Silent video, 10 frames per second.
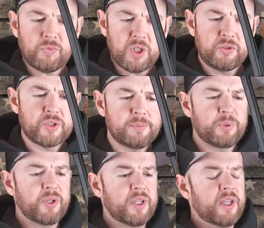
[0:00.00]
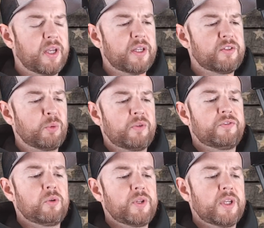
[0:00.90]
To simply to want to
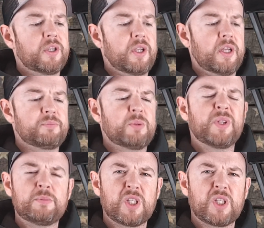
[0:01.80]
fold it, sometimes